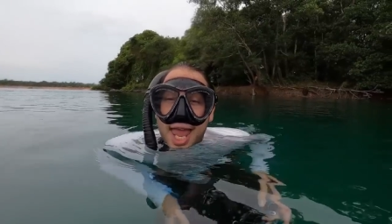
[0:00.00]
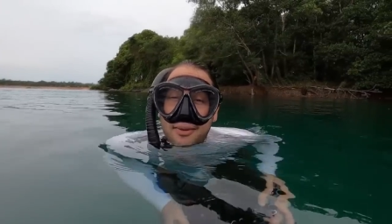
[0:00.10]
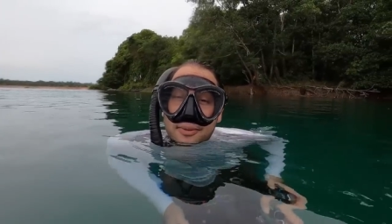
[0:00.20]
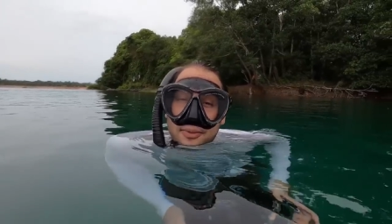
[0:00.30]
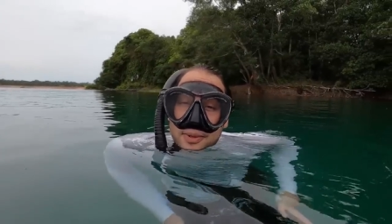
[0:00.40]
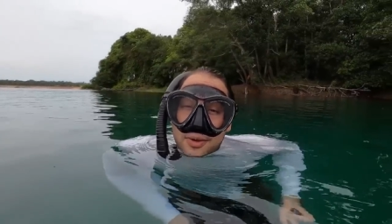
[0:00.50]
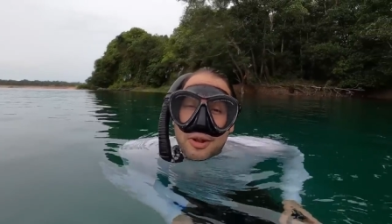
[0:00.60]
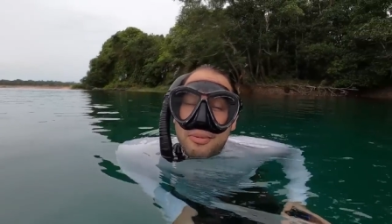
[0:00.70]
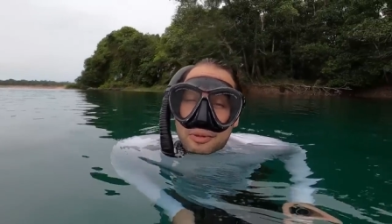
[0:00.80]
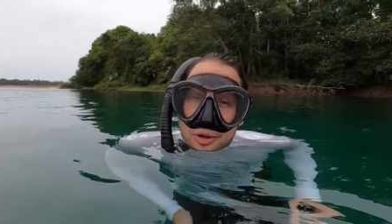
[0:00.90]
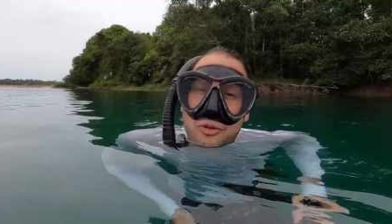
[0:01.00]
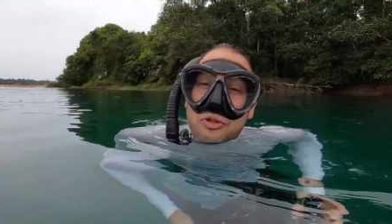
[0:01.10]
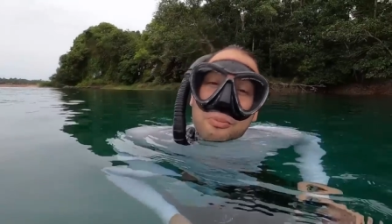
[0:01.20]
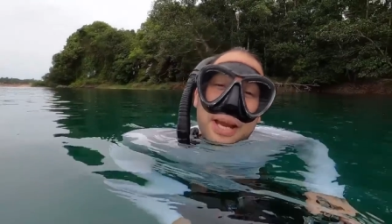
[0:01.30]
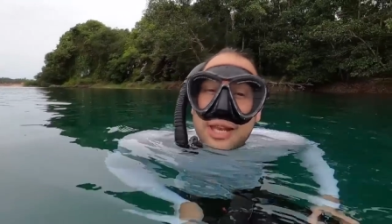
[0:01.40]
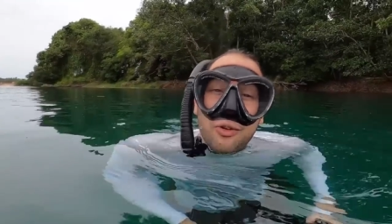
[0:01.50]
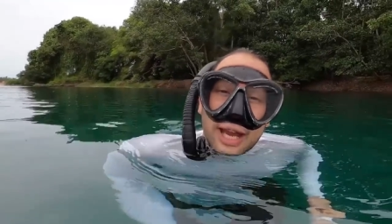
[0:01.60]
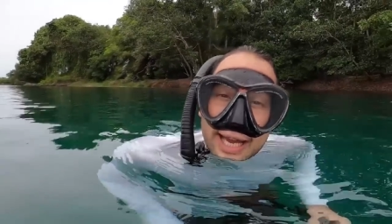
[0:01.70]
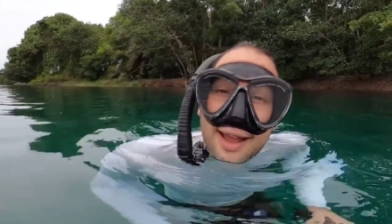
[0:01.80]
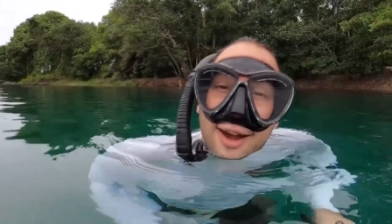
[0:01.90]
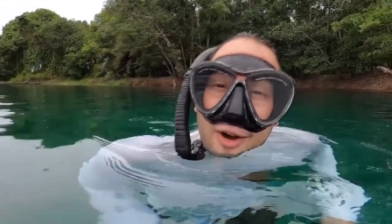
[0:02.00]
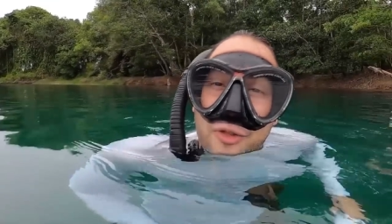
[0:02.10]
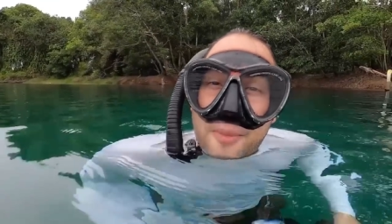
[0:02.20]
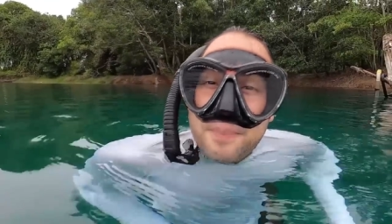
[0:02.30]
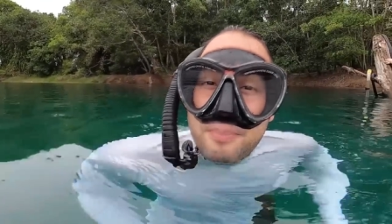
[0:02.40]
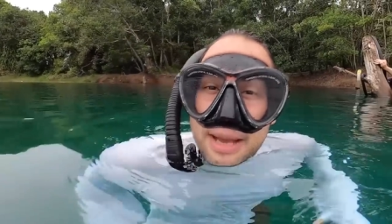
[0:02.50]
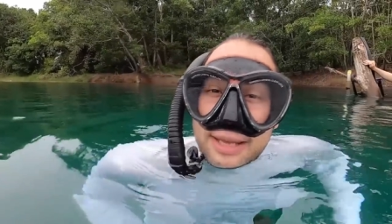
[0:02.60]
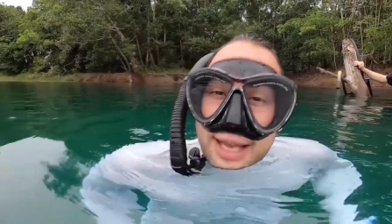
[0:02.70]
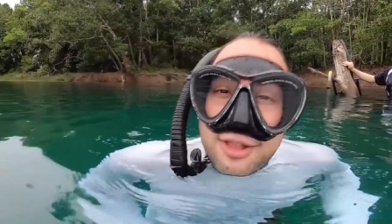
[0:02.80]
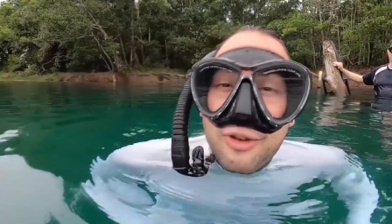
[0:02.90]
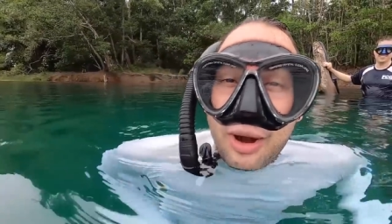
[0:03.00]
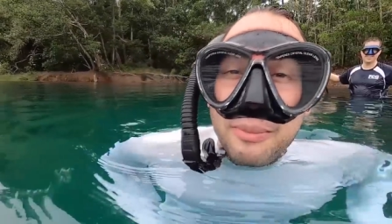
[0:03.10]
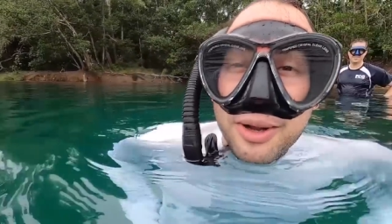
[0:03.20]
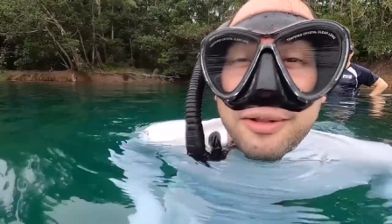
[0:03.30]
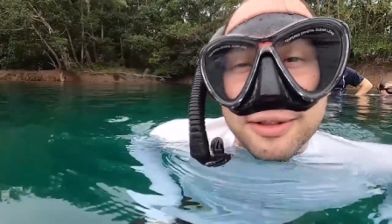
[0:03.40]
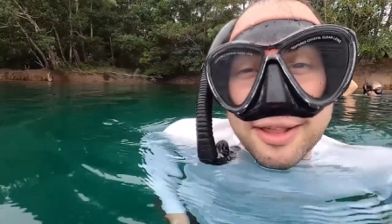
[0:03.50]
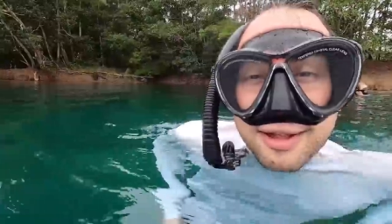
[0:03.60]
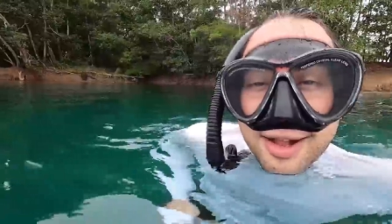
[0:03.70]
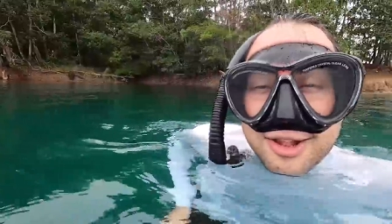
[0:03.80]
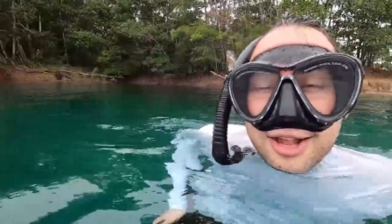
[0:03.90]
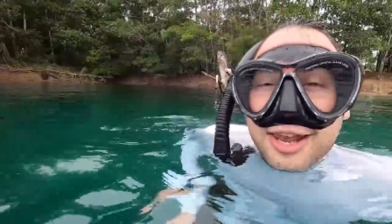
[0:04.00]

and we've been doing some social mediaing on them, making Instagram reels and the such.